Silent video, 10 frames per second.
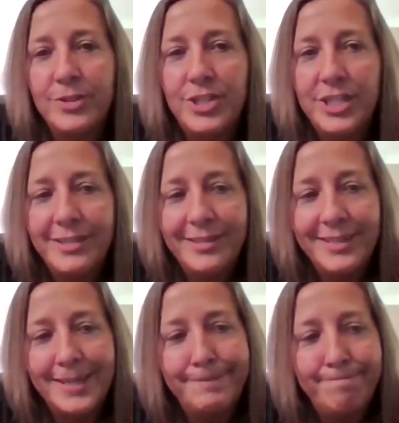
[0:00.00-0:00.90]
She's
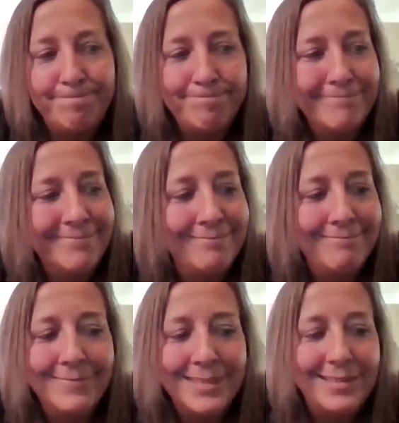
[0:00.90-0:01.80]
um,
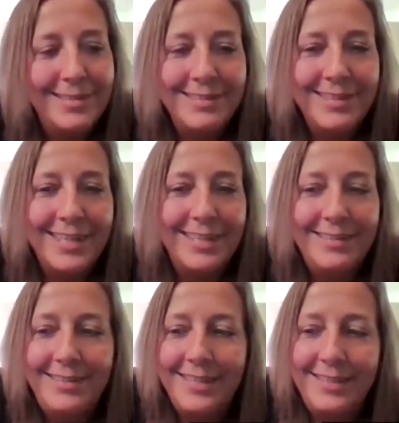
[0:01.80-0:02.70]
she's like
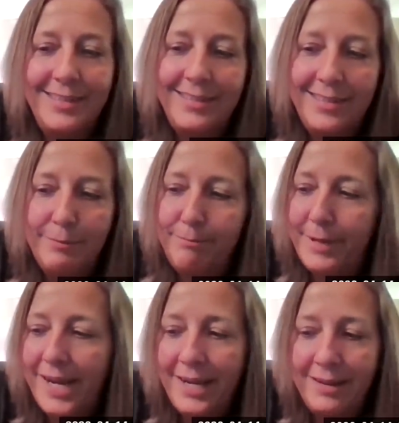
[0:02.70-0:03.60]
addicted to
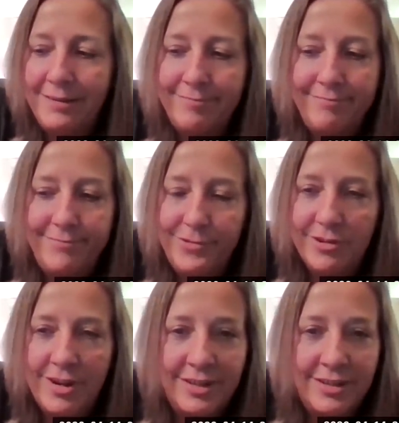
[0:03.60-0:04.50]
pain
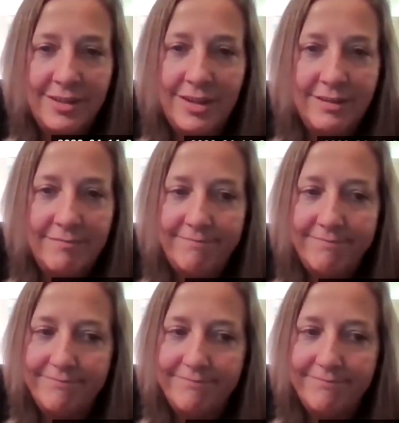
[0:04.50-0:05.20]
drugs, and